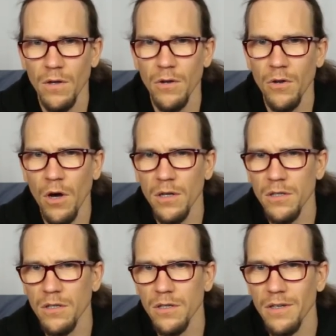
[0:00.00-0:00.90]

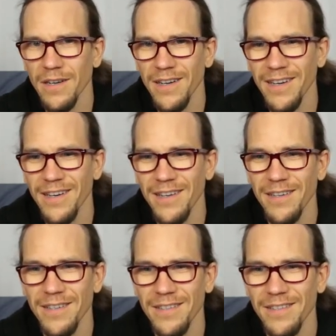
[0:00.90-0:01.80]
Not
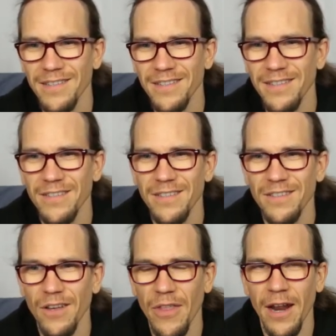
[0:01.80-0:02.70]

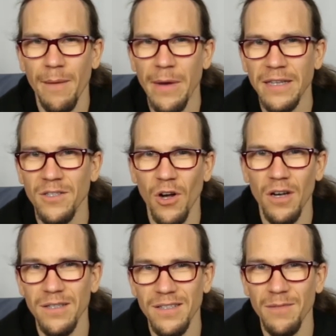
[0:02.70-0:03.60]
that I'm
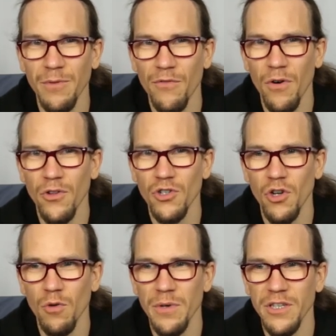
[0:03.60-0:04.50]
exhausted before the
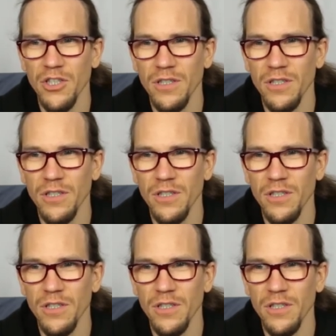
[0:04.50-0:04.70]
show, but